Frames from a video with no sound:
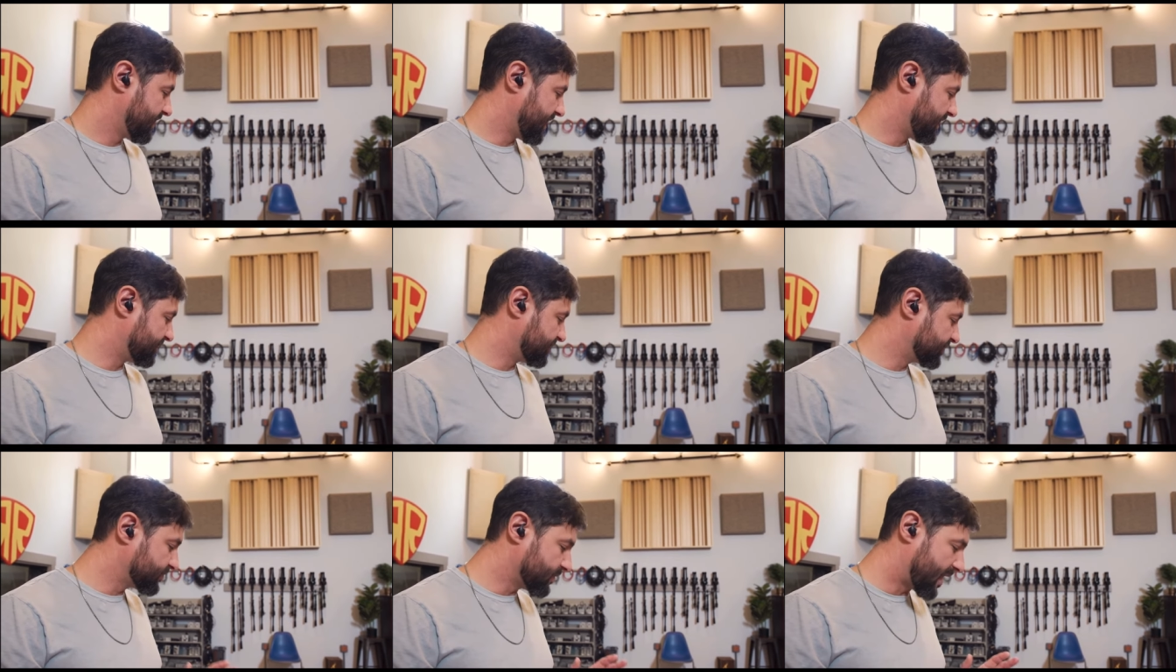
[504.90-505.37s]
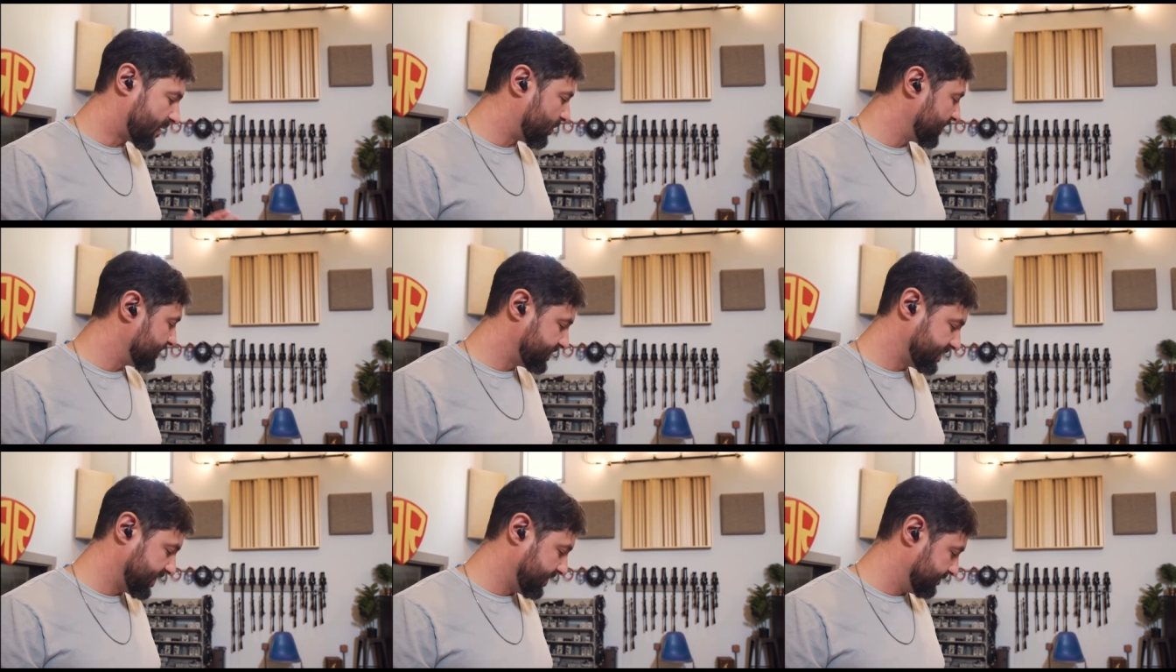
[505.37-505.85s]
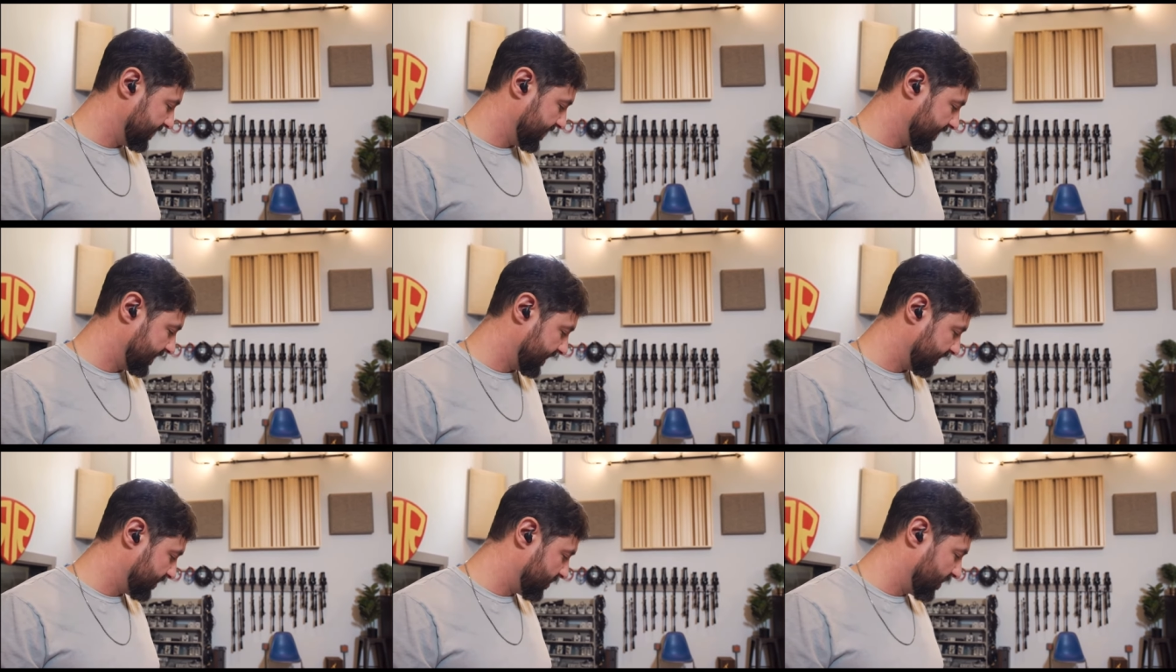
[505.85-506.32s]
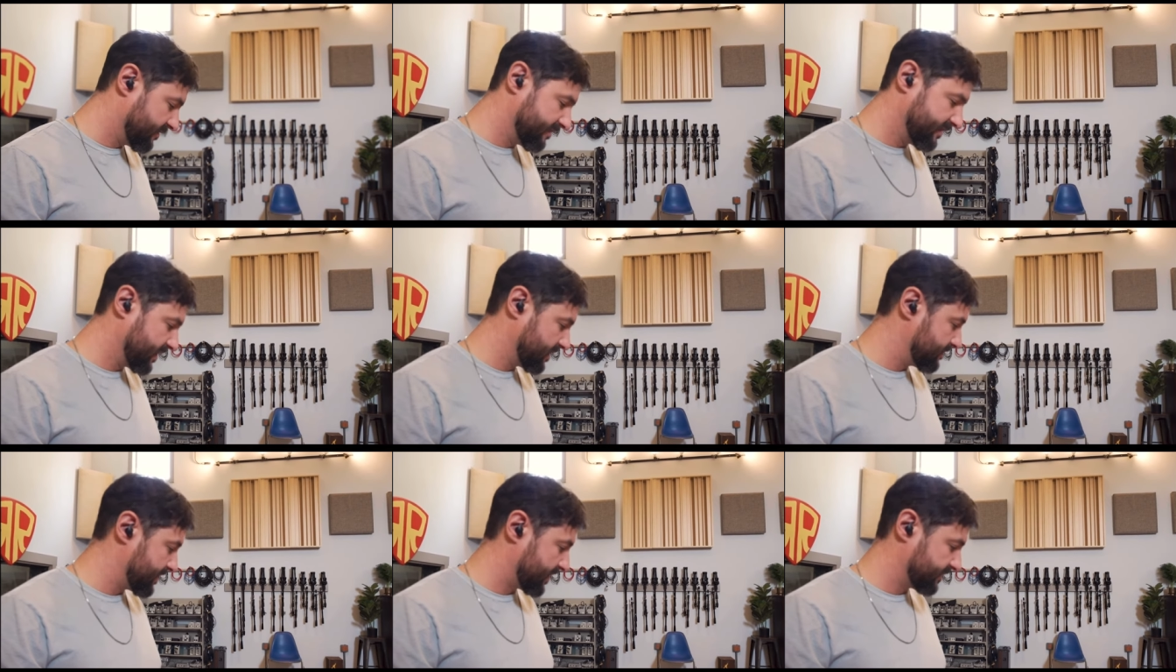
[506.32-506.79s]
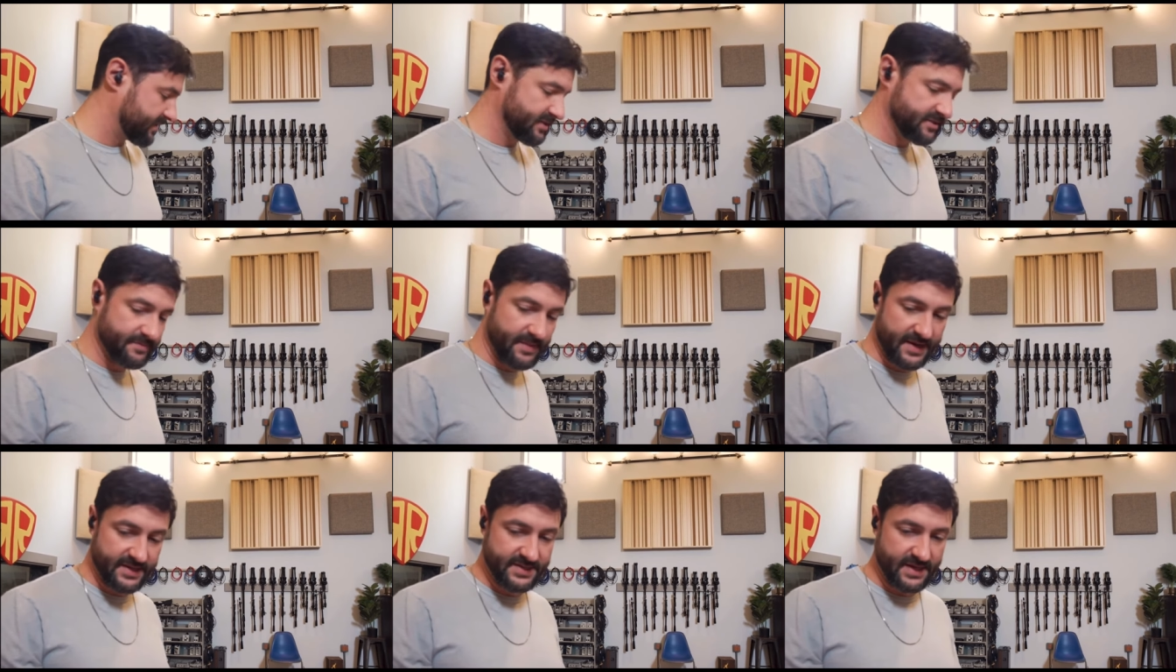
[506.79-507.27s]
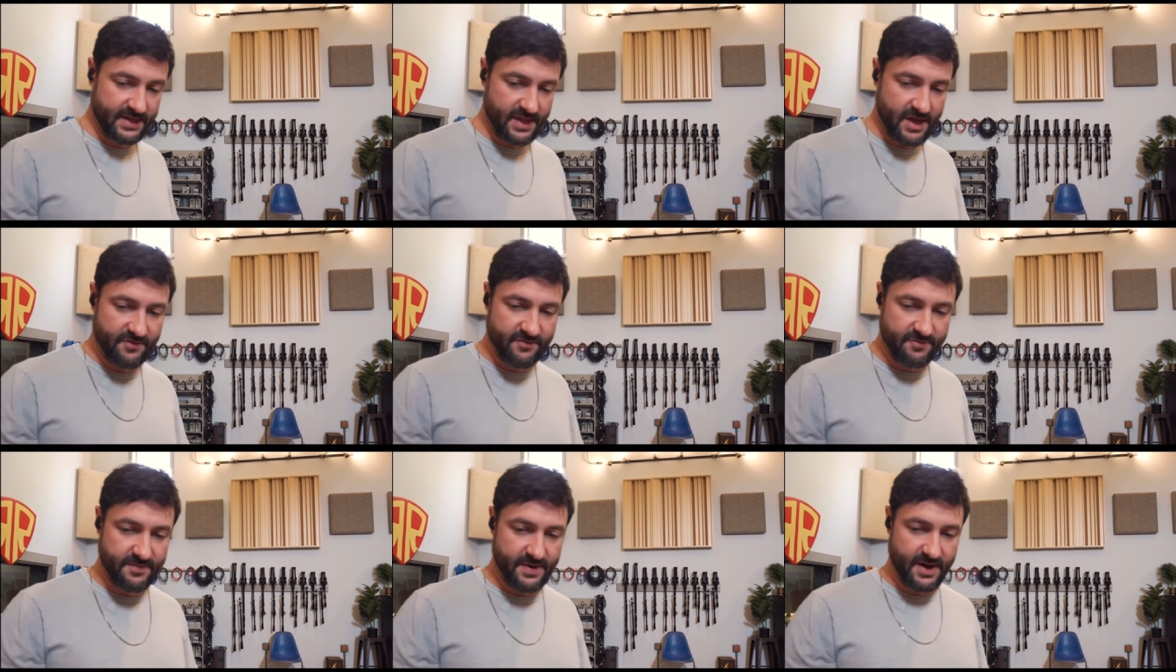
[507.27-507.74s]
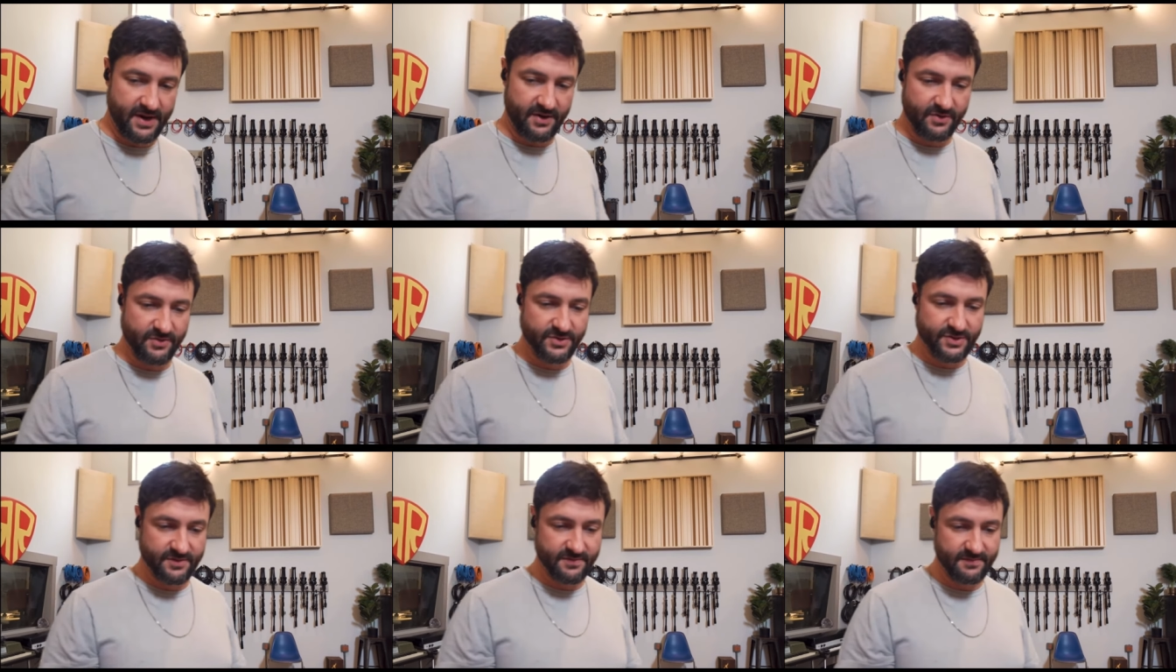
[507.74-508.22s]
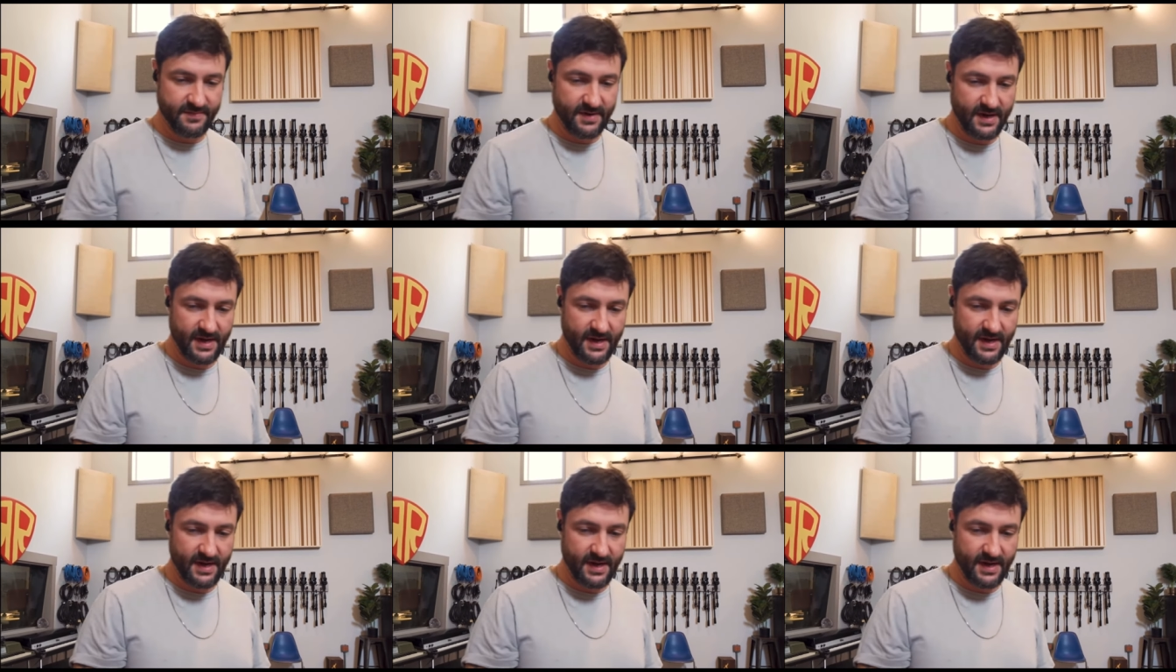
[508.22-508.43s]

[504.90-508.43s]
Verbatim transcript: I just I went deep, man. I know everything about these mics. I love them. I use them.